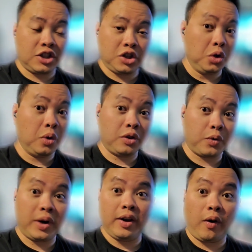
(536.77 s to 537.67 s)
2 or
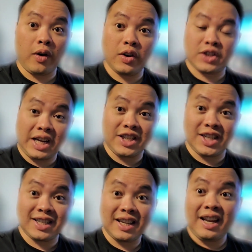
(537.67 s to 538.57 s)
3 oil
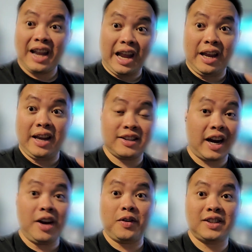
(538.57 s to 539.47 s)
changes and
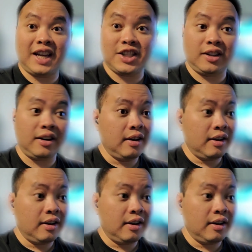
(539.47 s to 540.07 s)
tire rotation.